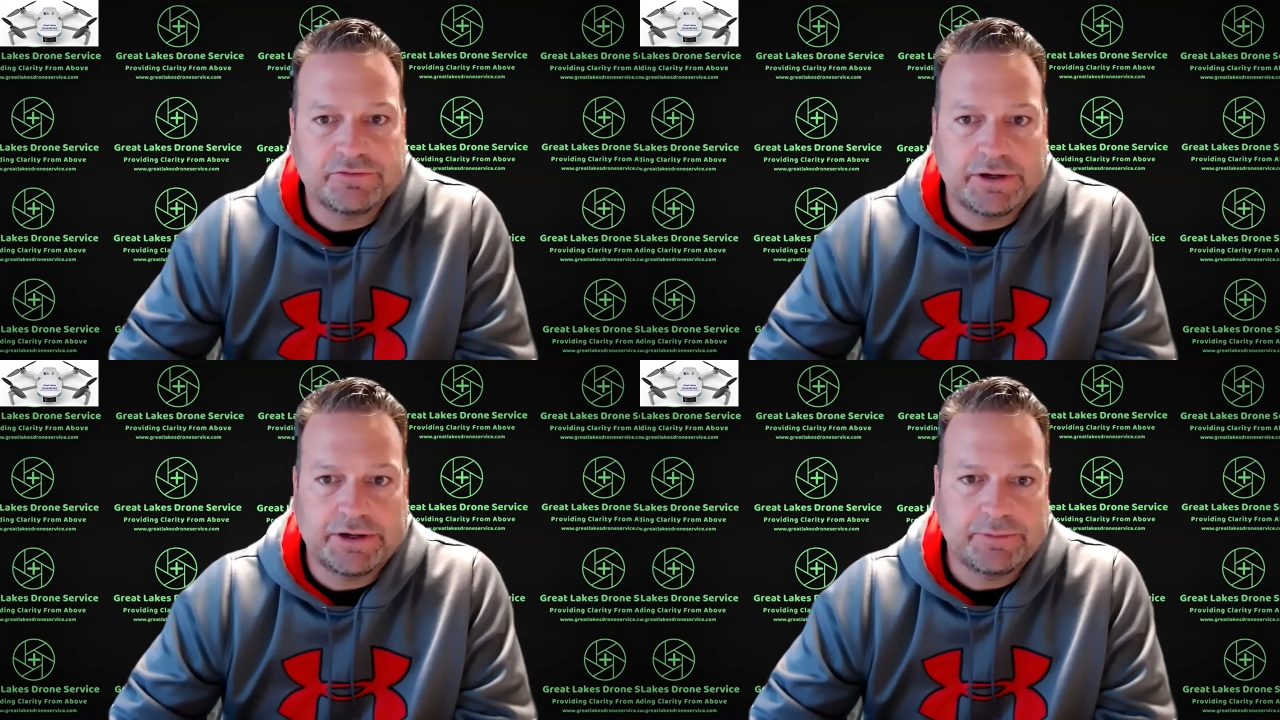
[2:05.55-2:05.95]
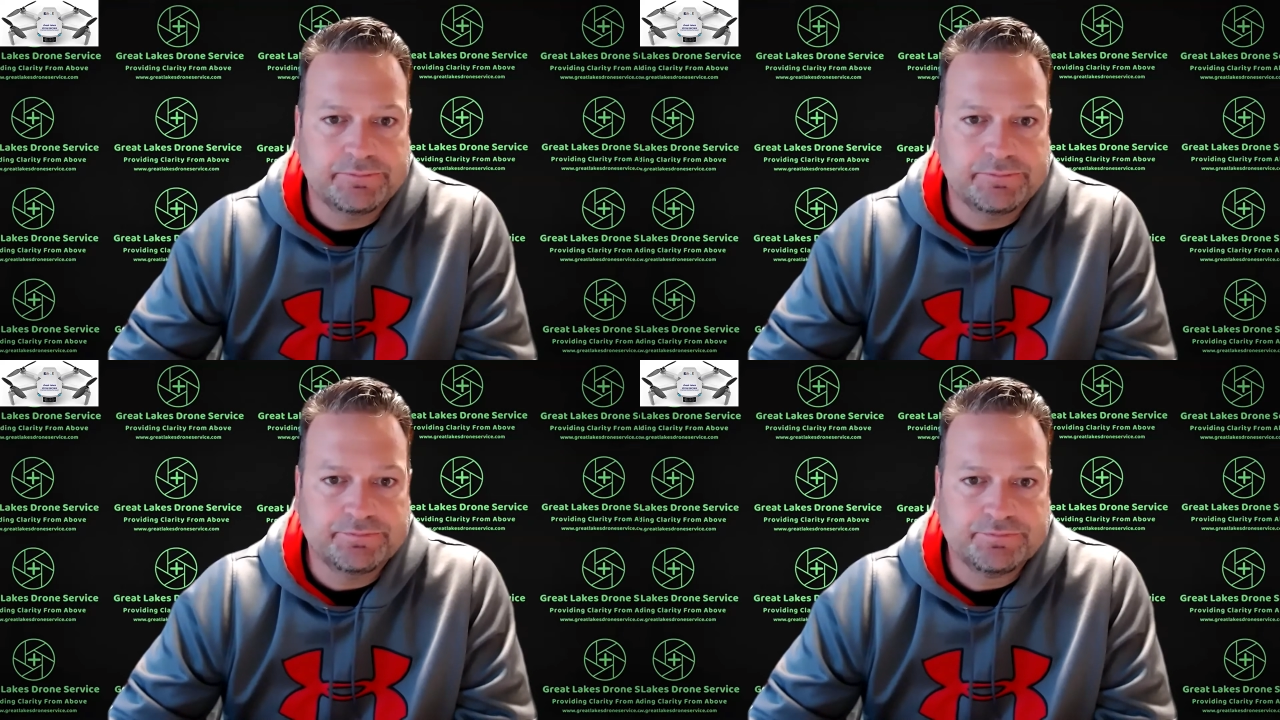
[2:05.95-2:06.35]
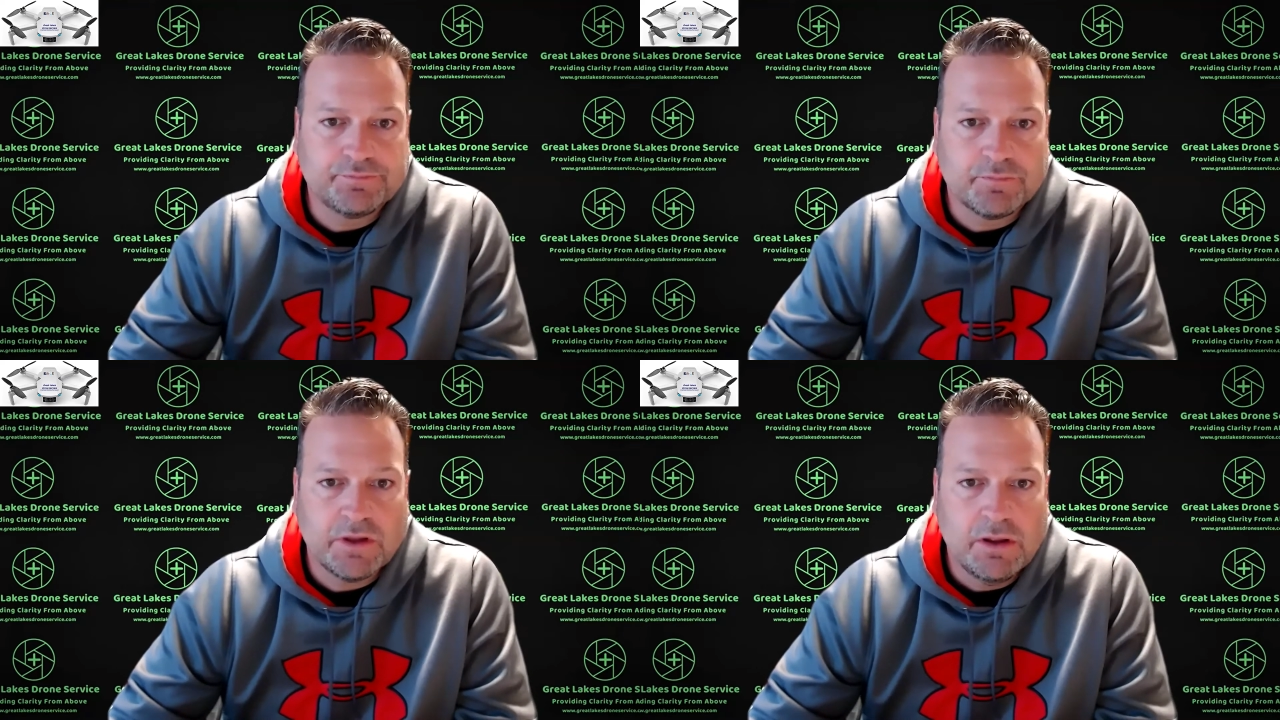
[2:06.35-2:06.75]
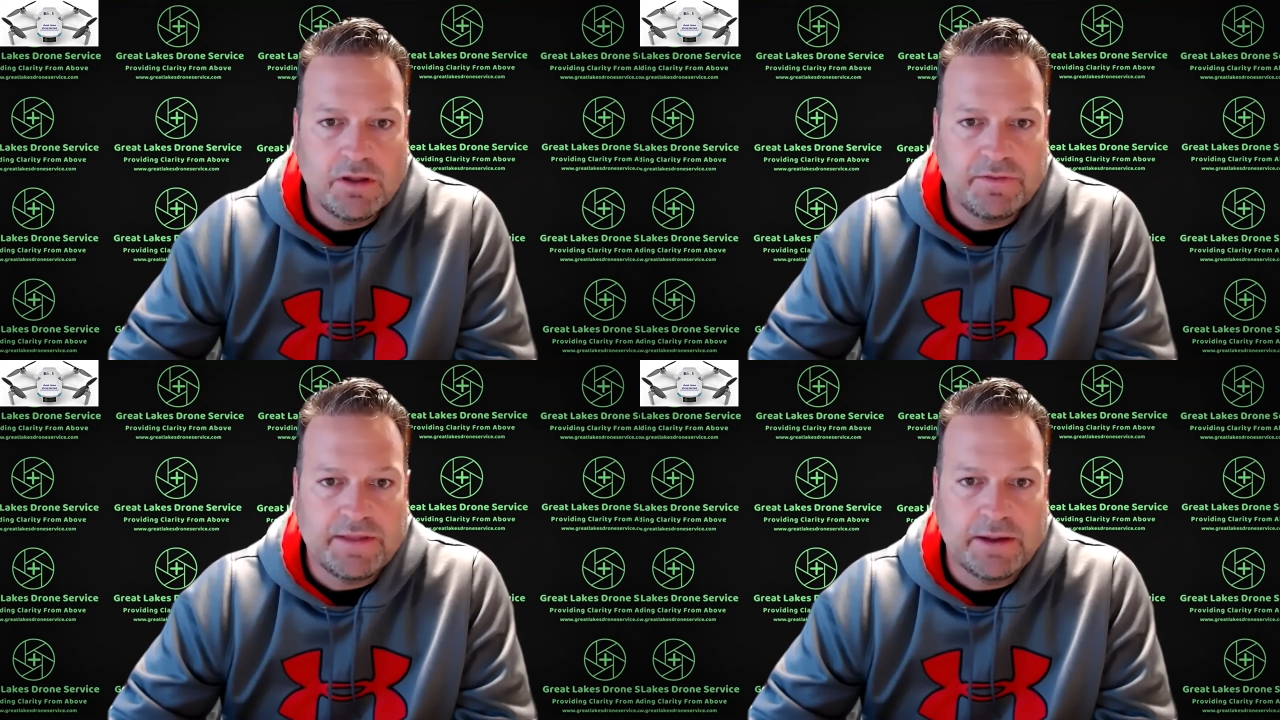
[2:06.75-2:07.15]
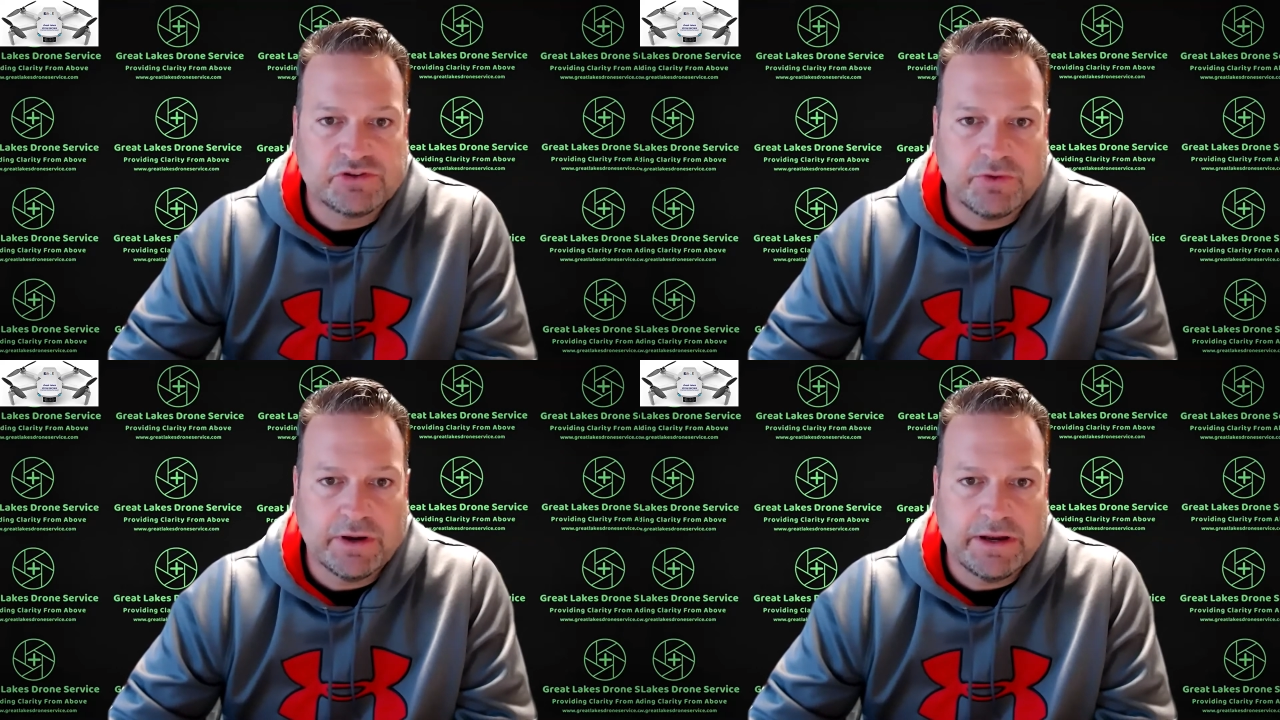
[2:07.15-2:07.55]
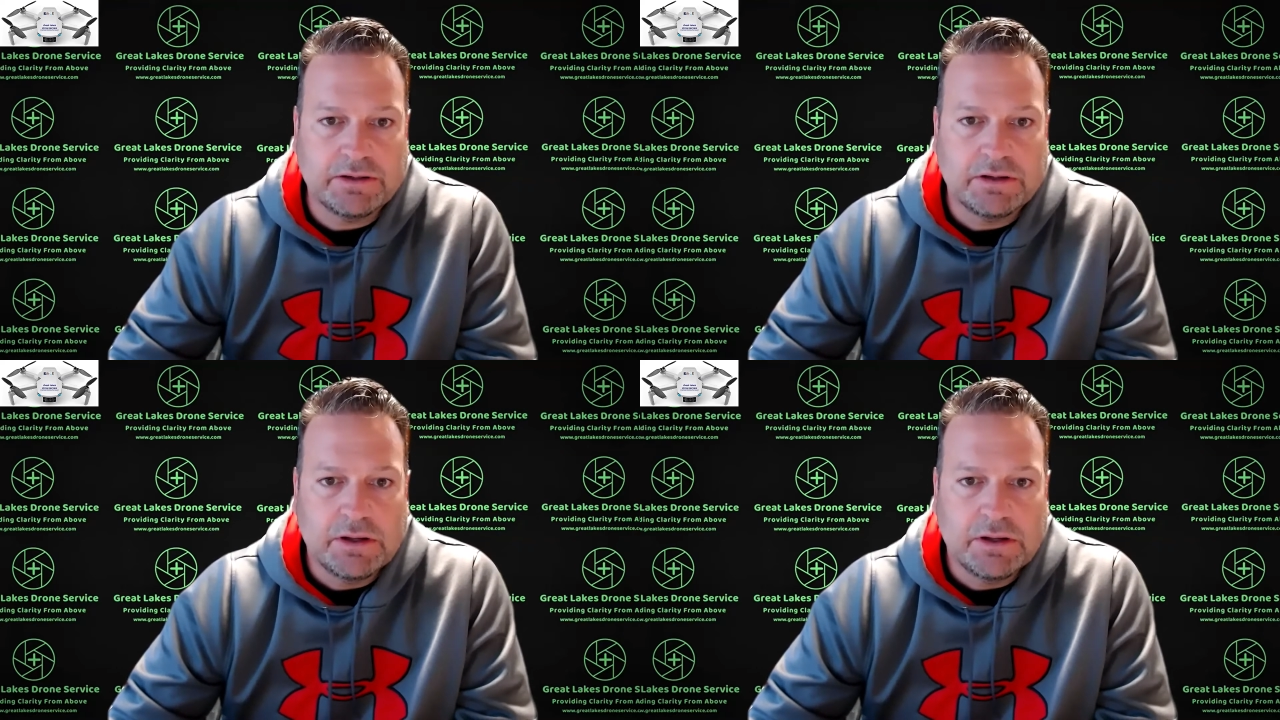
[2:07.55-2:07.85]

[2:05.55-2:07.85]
That was great.